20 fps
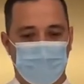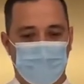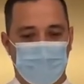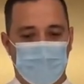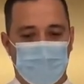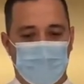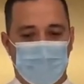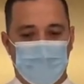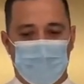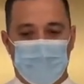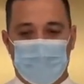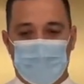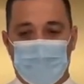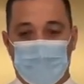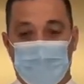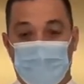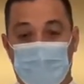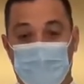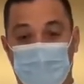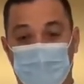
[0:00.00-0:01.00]

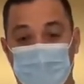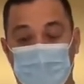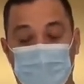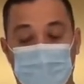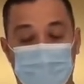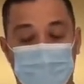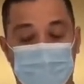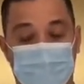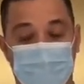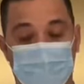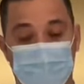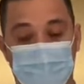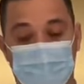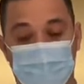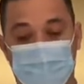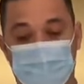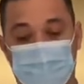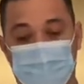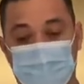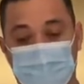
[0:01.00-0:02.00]
Oh. And the ice cream,
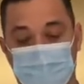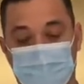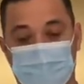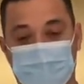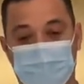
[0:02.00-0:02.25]
it's